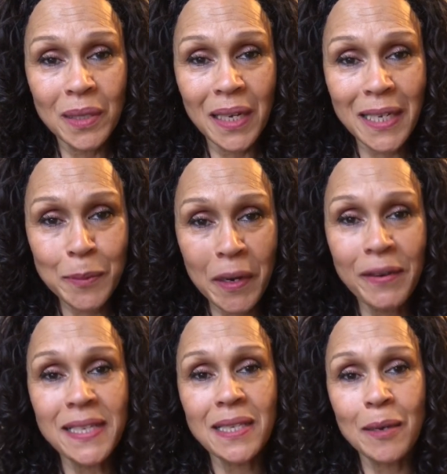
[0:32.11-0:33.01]

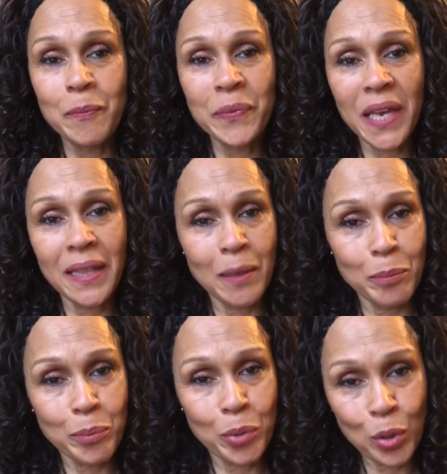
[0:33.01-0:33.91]
experience them and
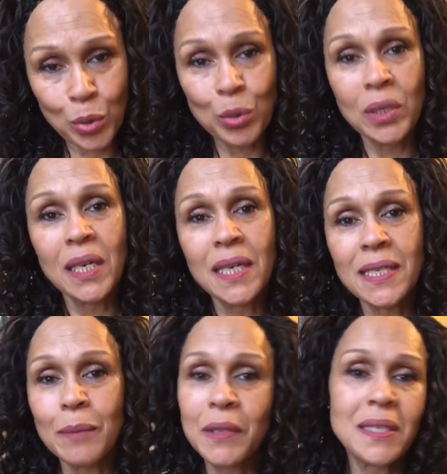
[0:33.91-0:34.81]
then pull
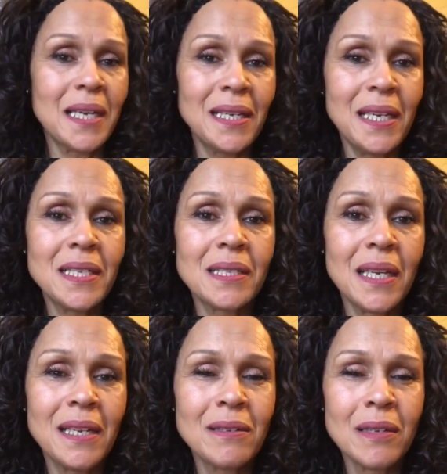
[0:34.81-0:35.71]
some of the techniques
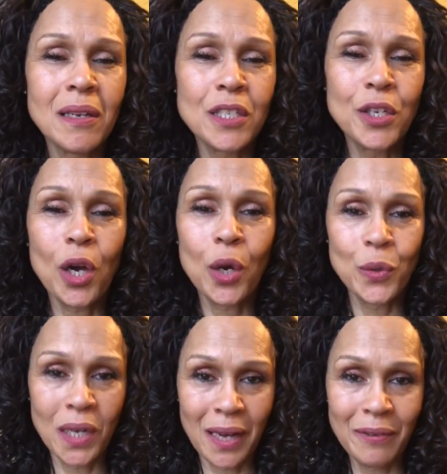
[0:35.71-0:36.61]
into your own
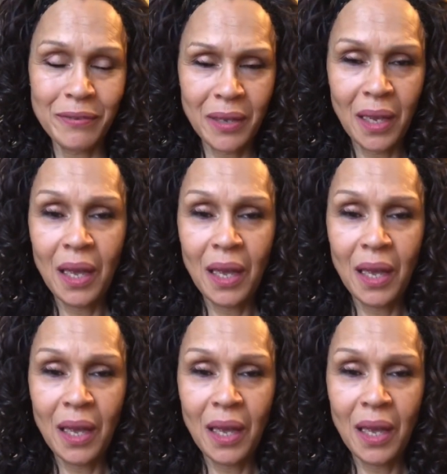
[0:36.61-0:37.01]
life.